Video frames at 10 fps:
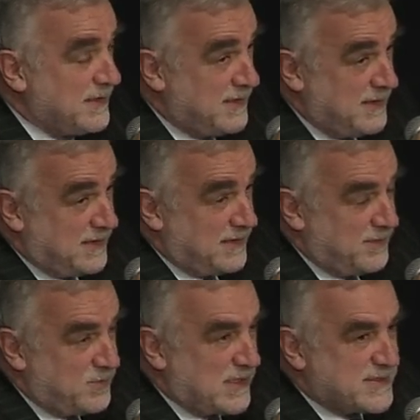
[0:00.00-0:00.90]
This
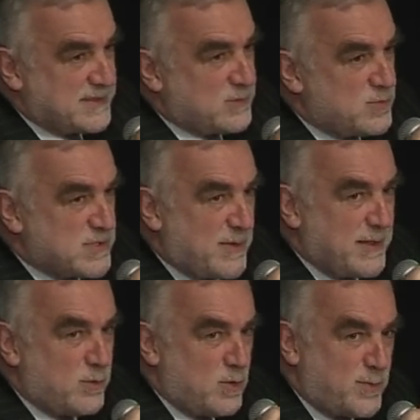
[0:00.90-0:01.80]
part of
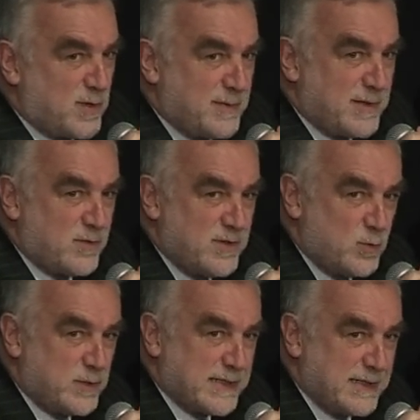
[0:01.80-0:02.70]
training is very
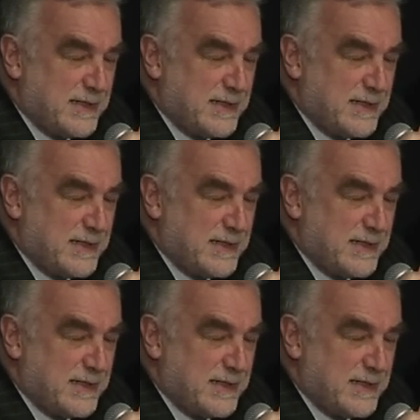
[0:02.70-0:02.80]
important.